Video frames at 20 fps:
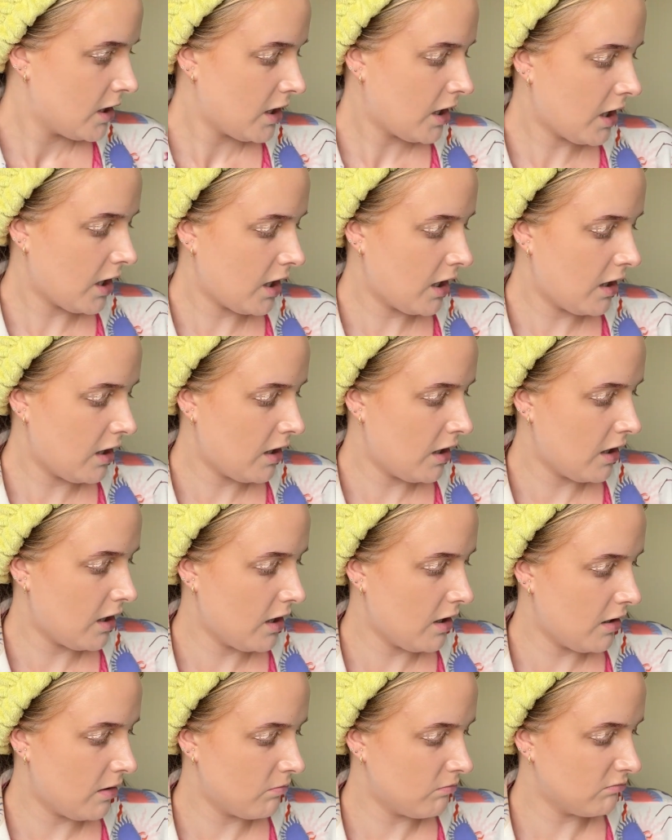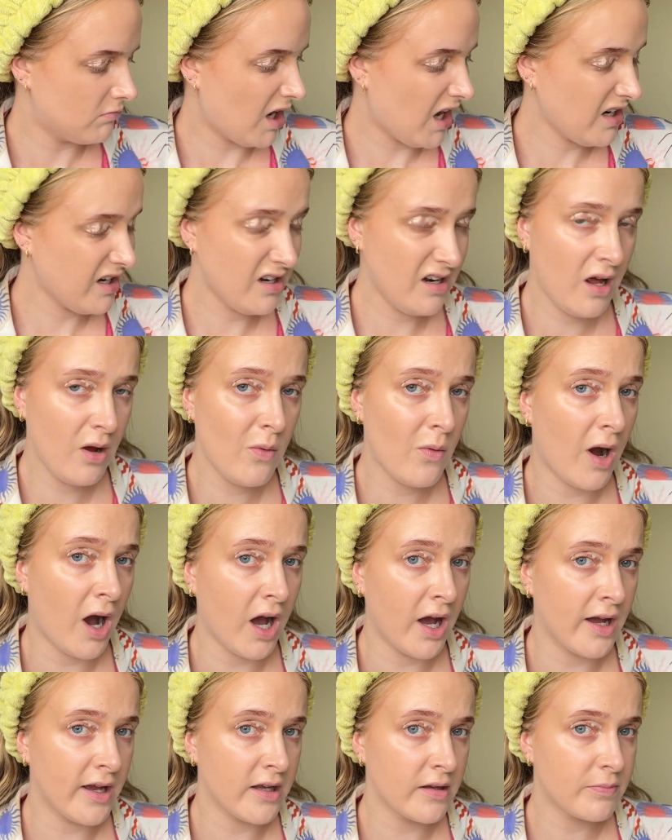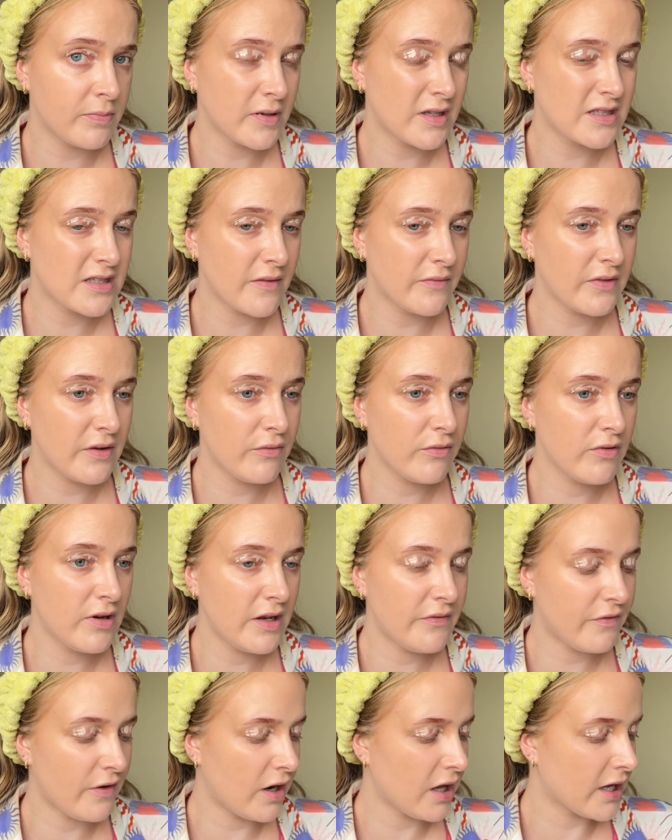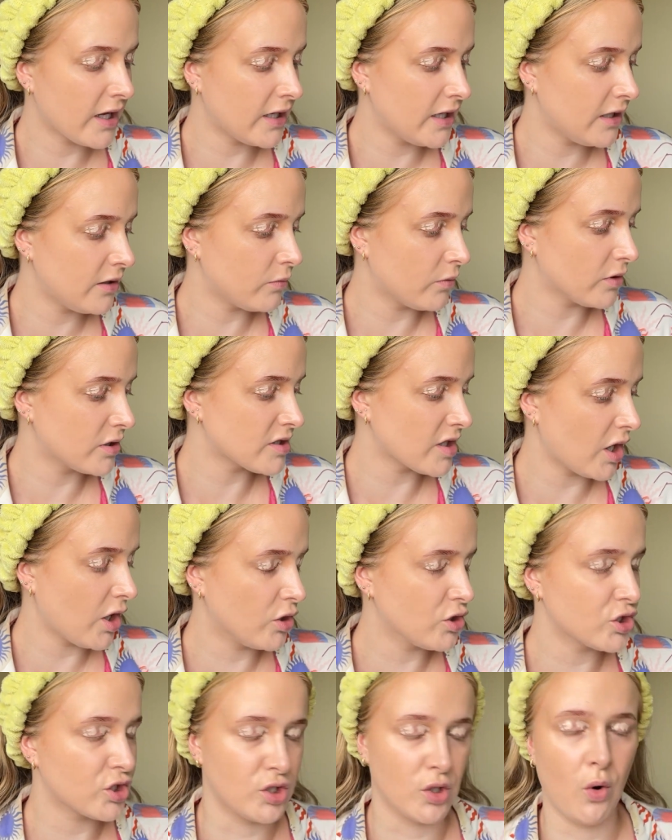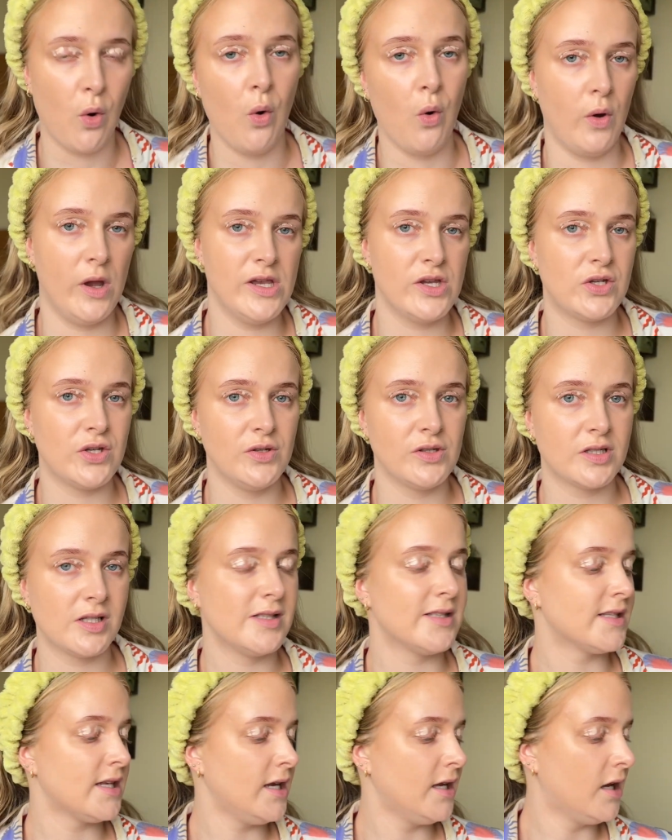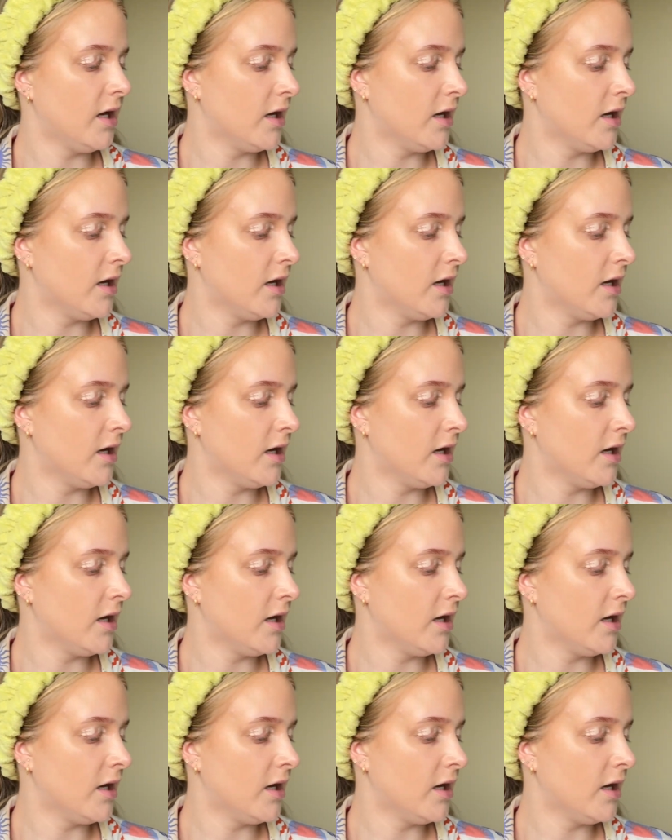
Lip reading: I don't know why. Because I've never really felt like I needed one because I just always use concealer.